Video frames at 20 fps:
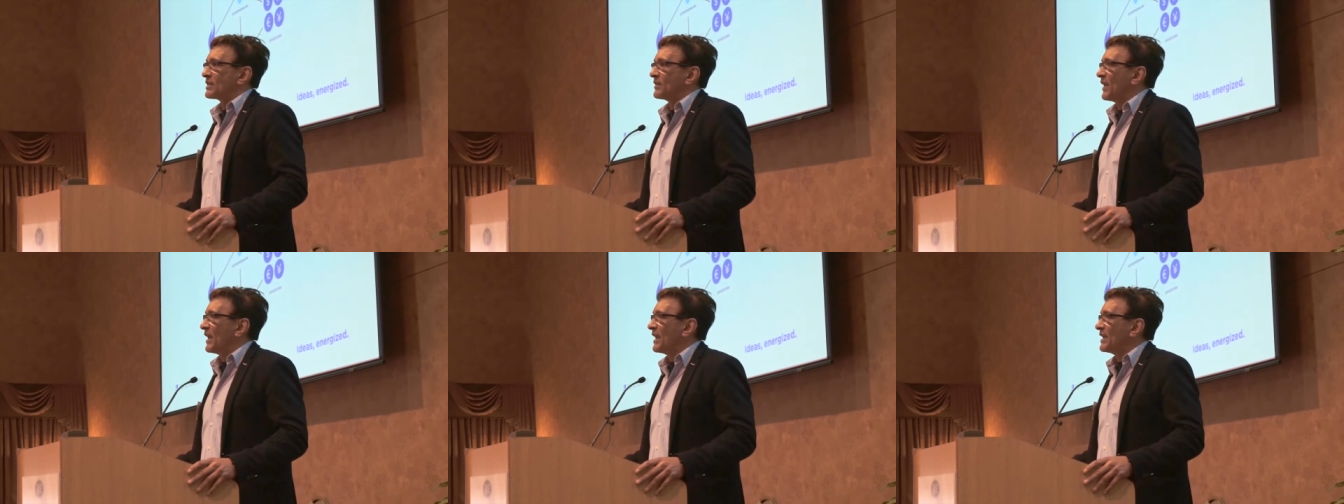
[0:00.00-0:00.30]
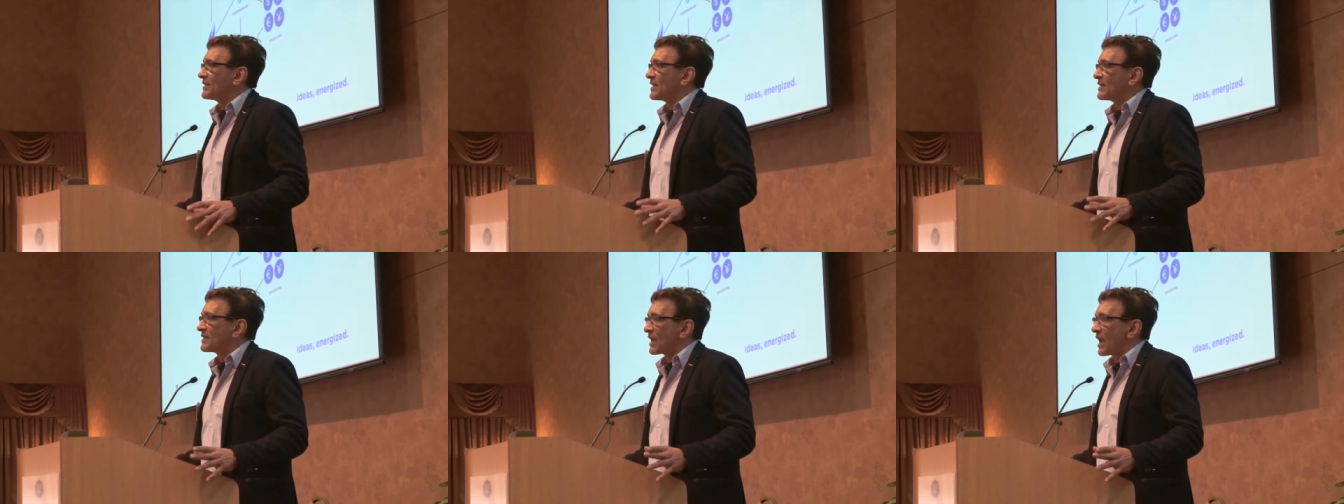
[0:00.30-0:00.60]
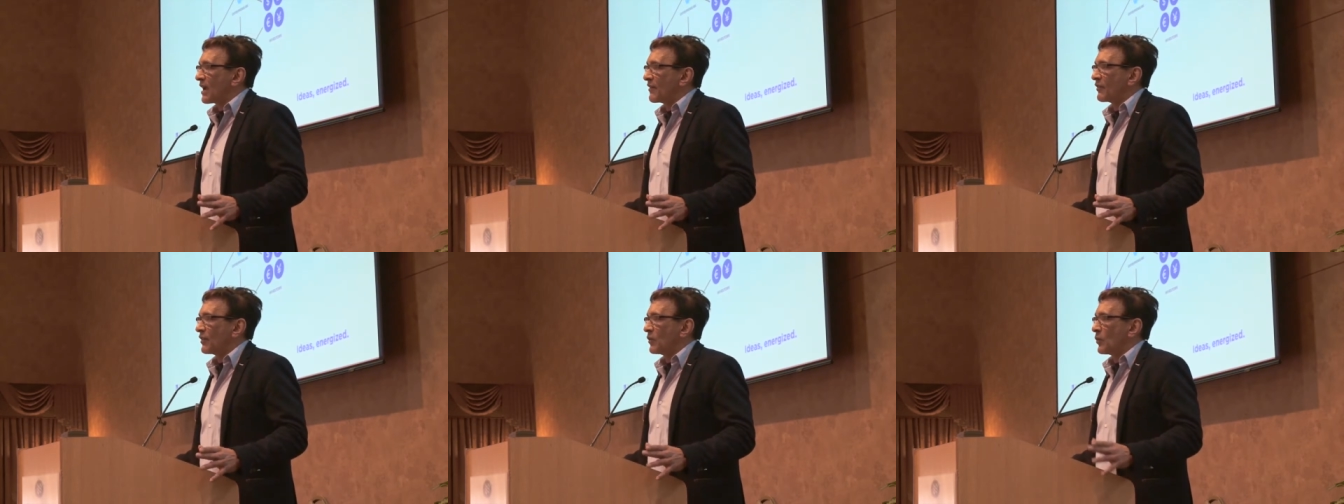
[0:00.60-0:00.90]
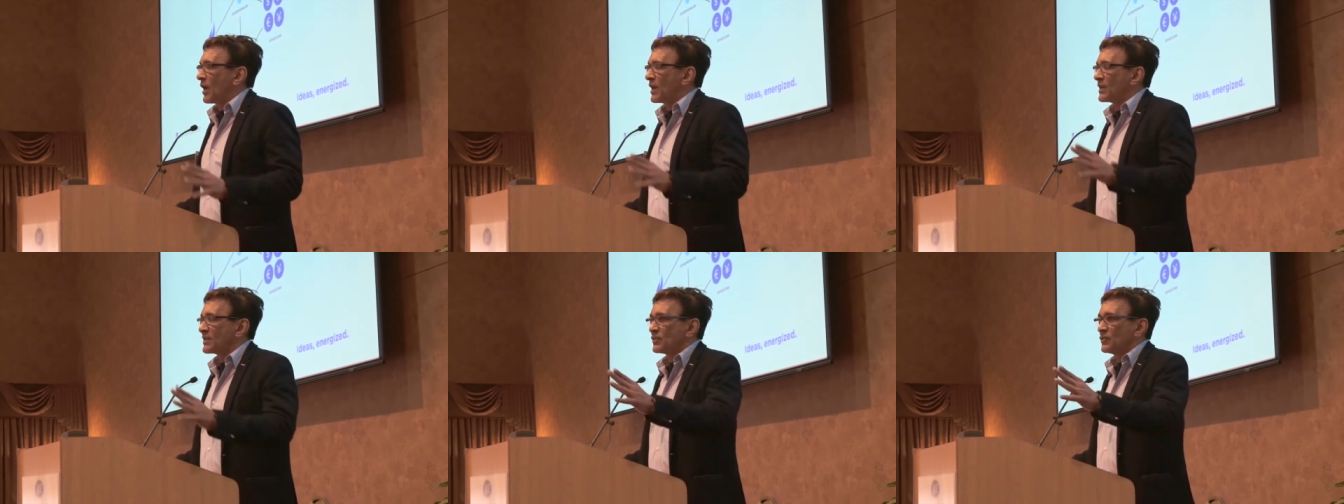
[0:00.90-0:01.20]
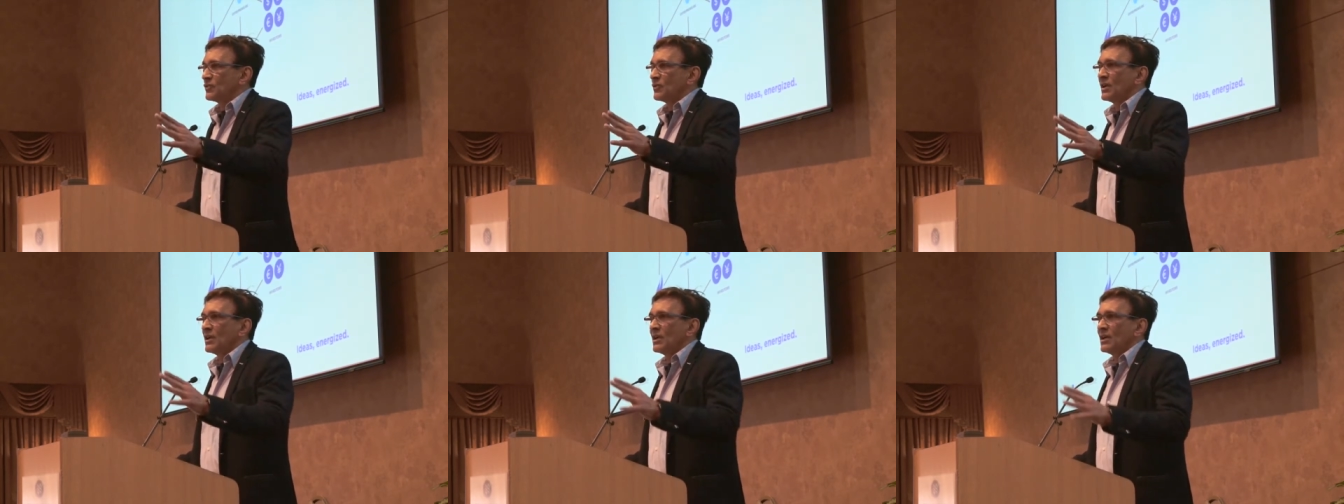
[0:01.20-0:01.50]
And they exist everywhere, as
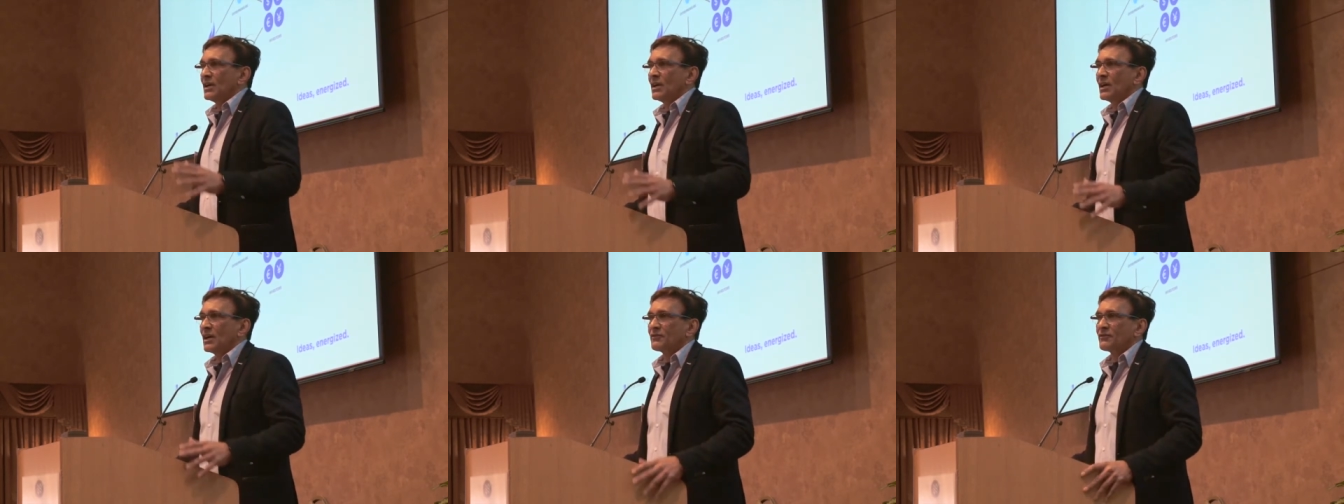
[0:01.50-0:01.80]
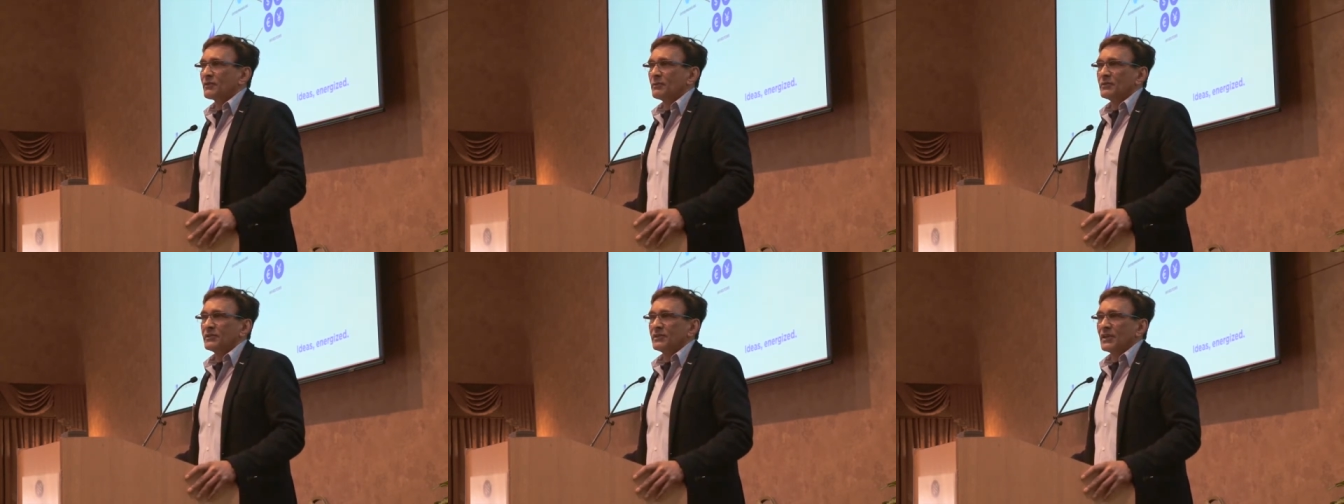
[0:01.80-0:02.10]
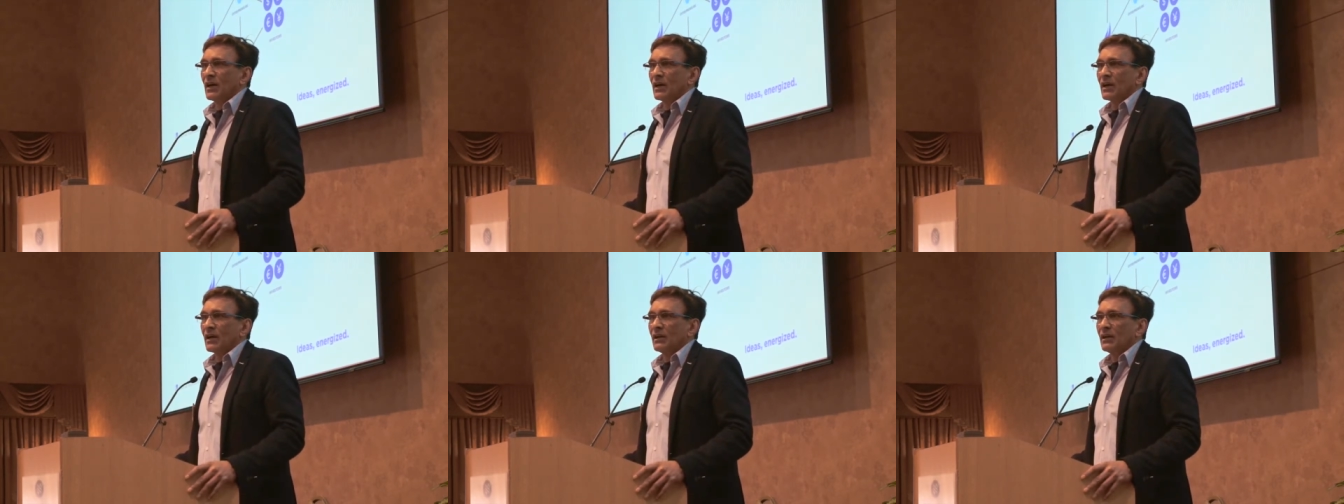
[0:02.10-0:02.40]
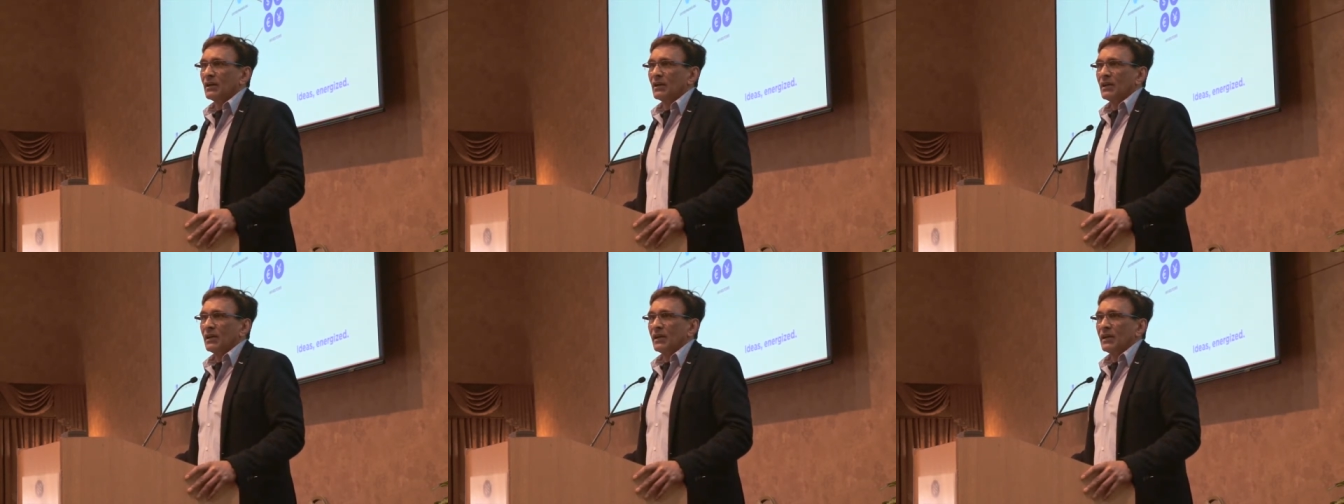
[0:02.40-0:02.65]
you heard from Doug